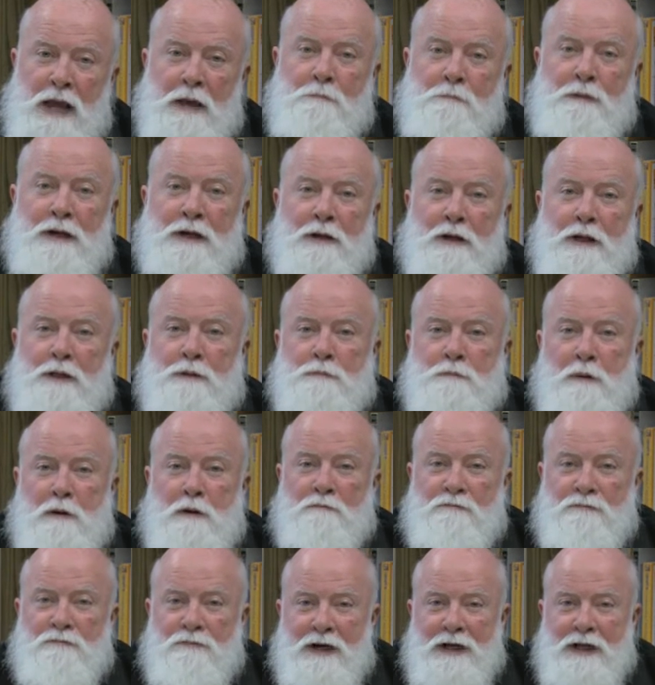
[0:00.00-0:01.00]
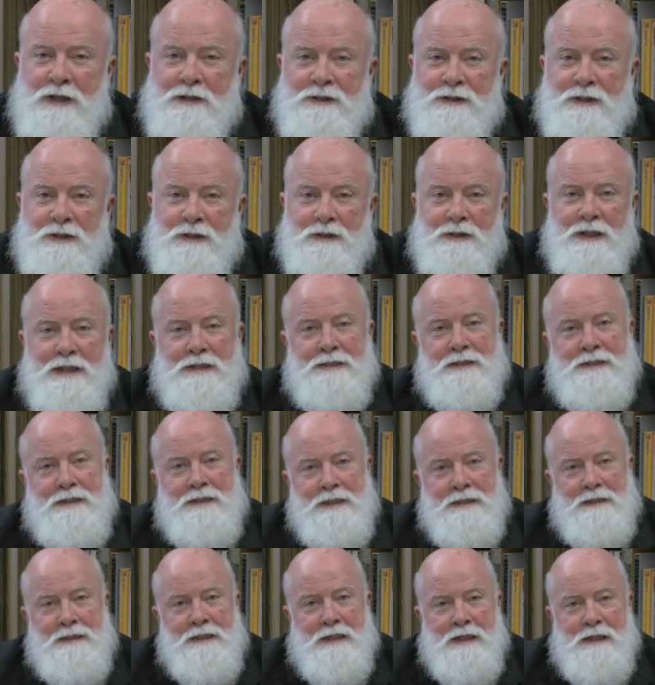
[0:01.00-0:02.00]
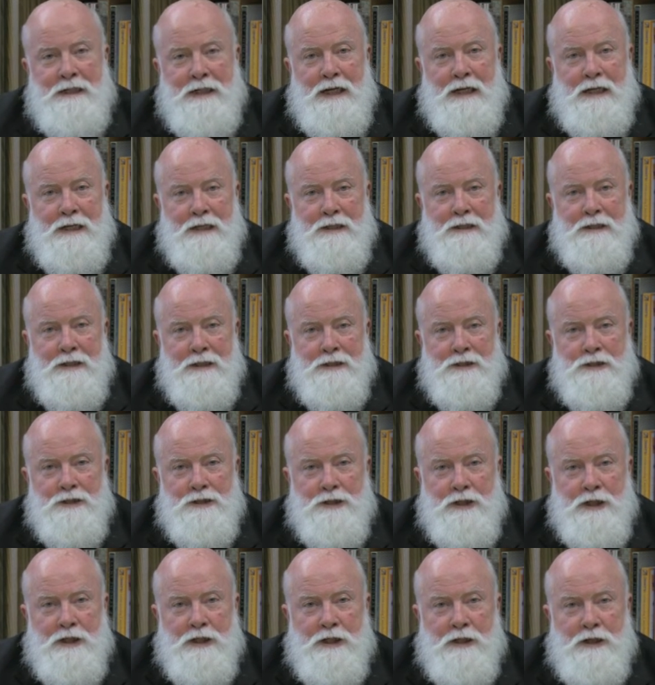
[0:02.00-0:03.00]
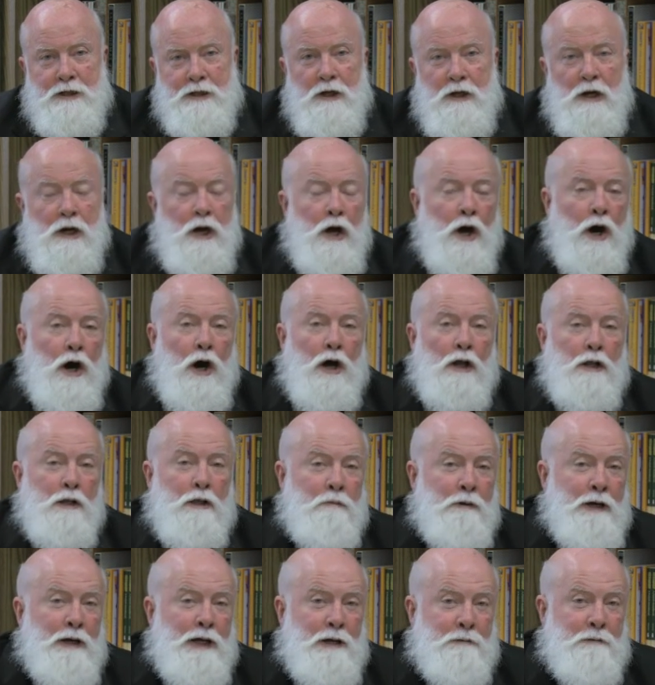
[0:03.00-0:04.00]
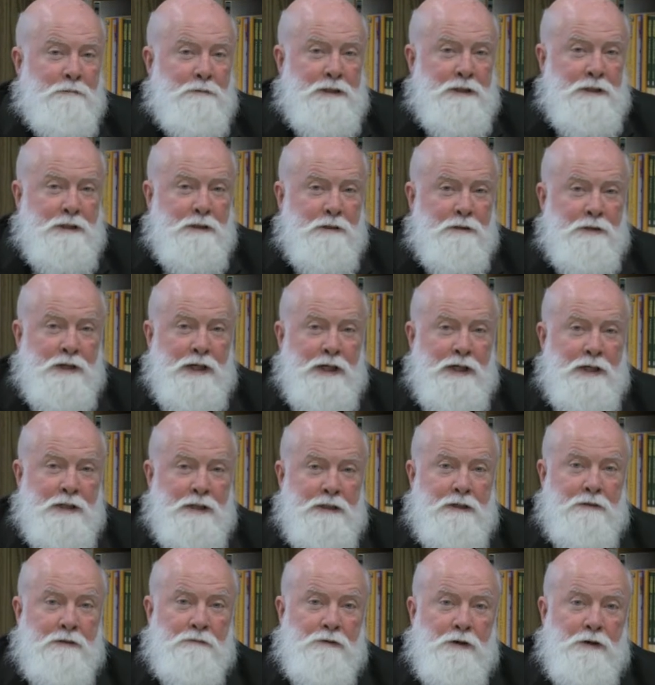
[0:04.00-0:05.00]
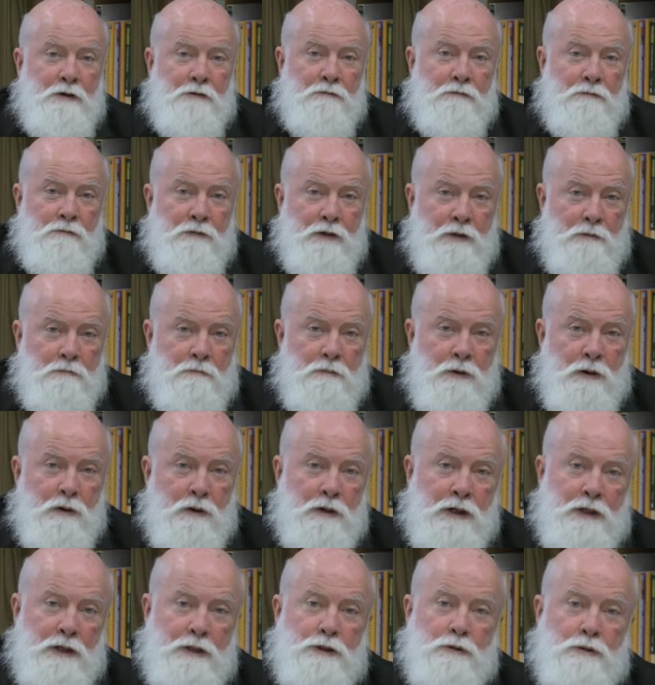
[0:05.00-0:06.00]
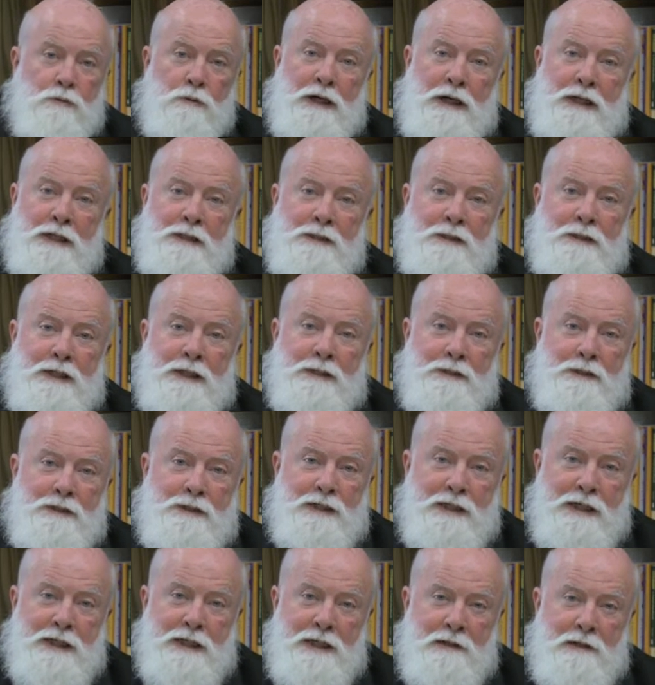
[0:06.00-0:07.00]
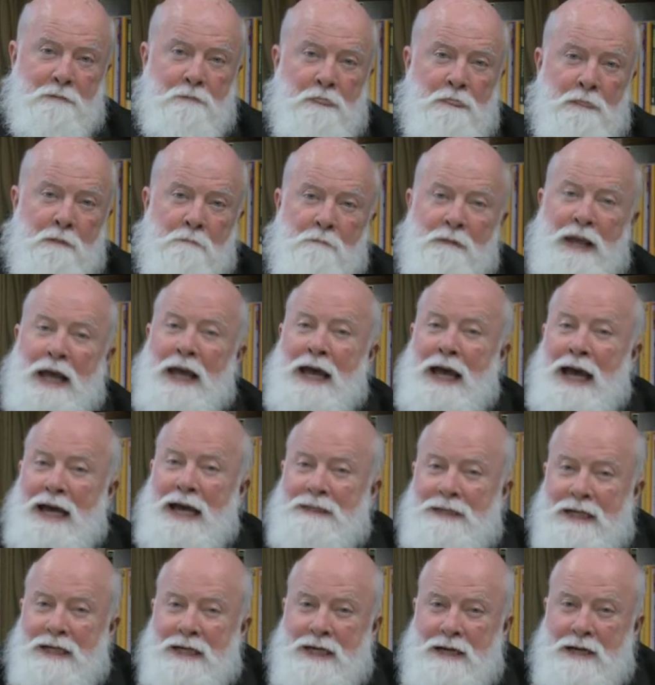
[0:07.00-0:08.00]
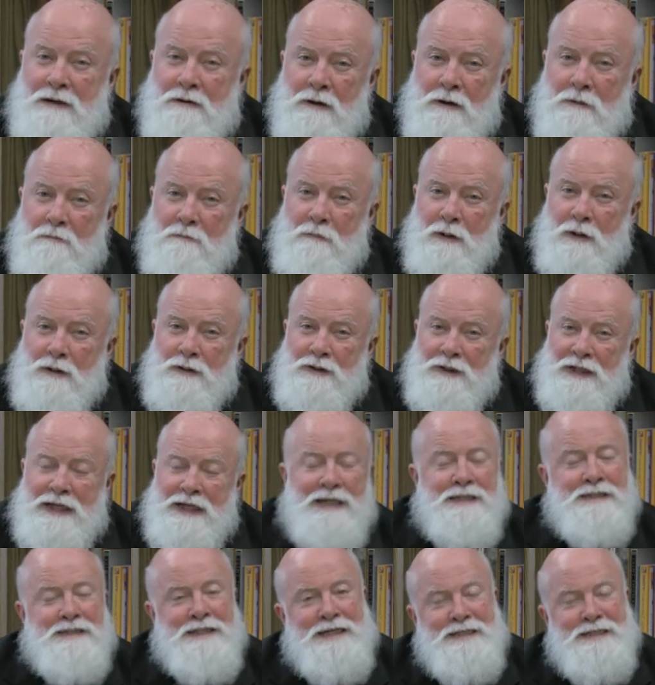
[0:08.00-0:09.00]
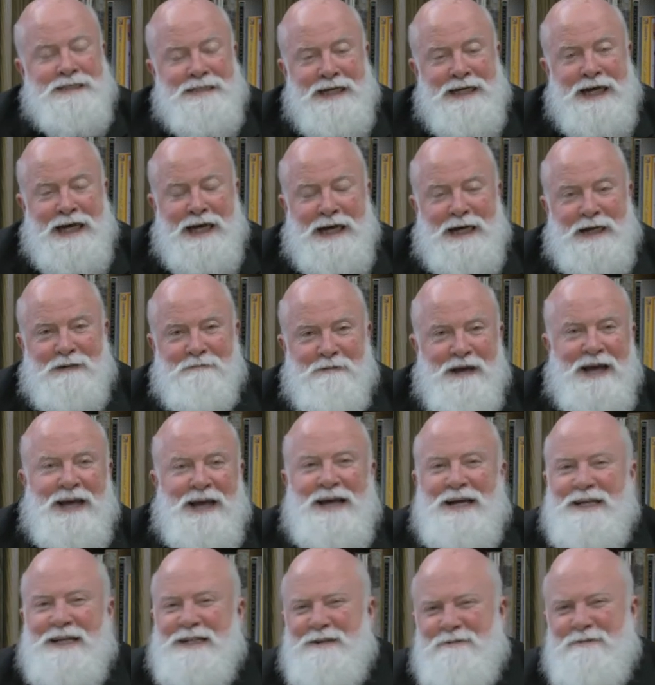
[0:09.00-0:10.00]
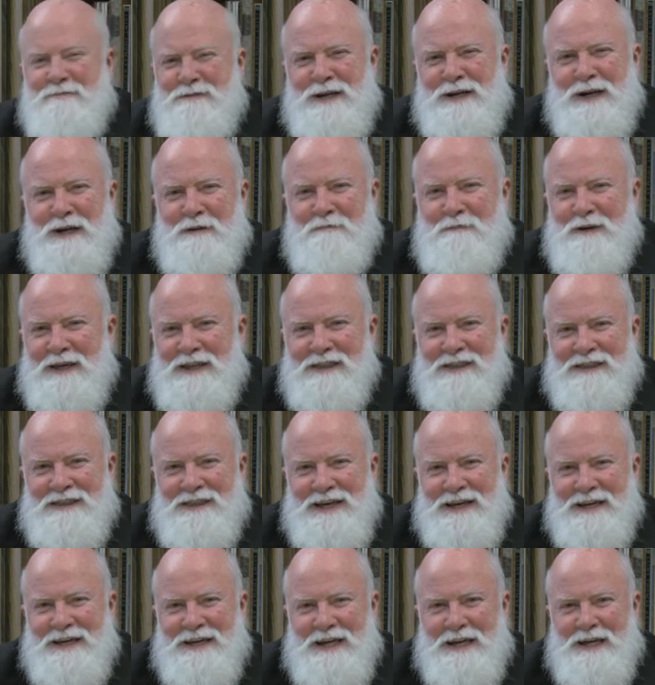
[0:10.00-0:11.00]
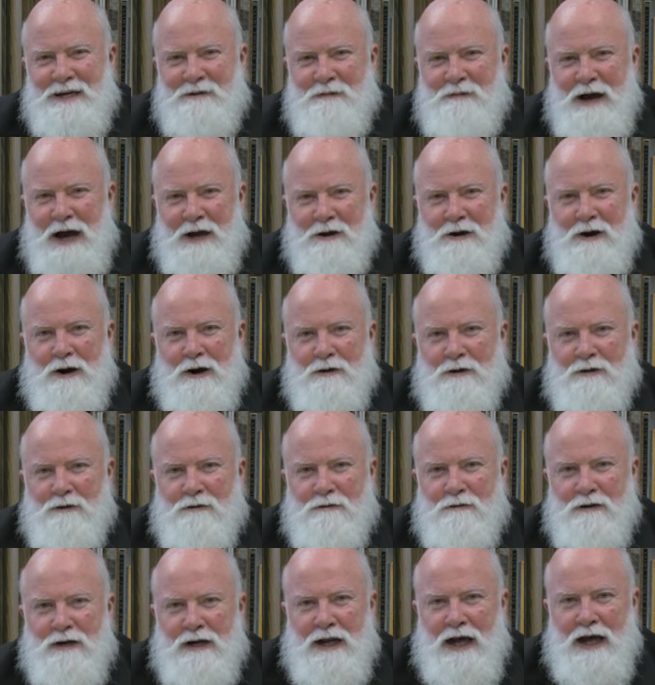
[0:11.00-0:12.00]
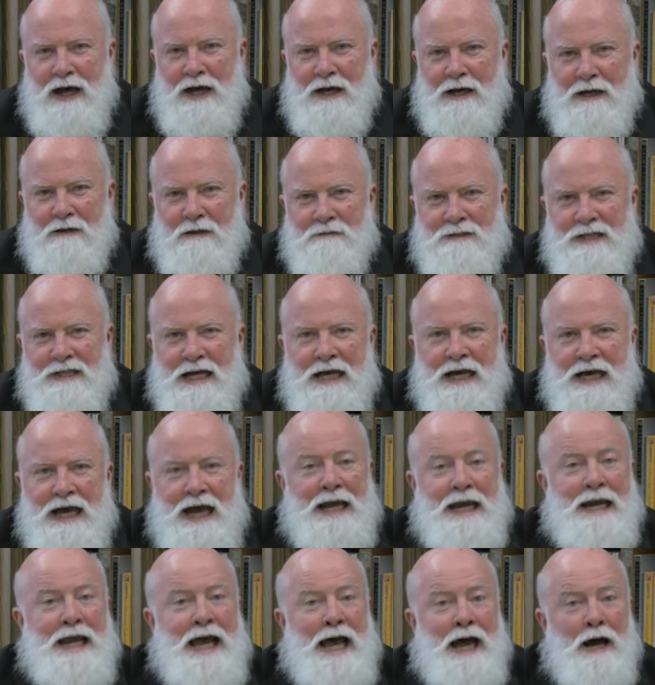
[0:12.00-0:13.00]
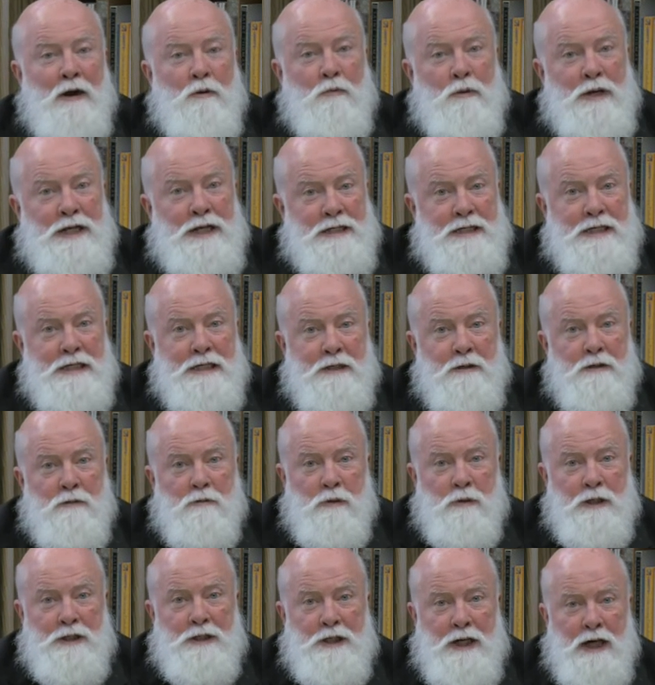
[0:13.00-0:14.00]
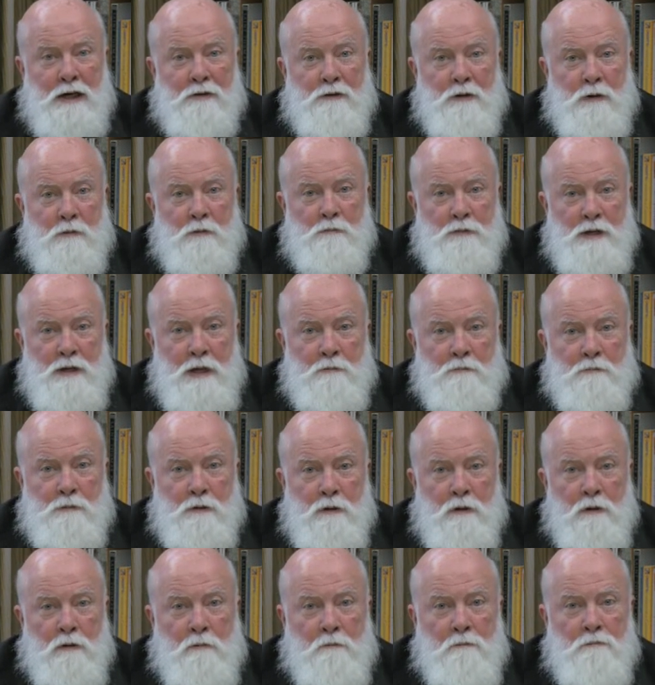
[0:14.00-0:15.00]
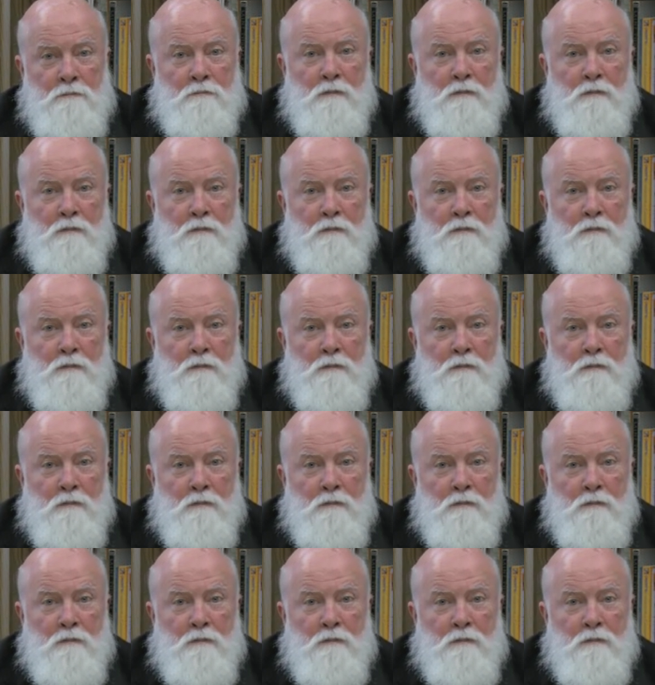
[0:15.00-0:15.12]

because Pope Francis has designated this year all the way up till the end of November in 2016 as a year of mercy, as a time to really be thinking about our own lives and how we deal with other people.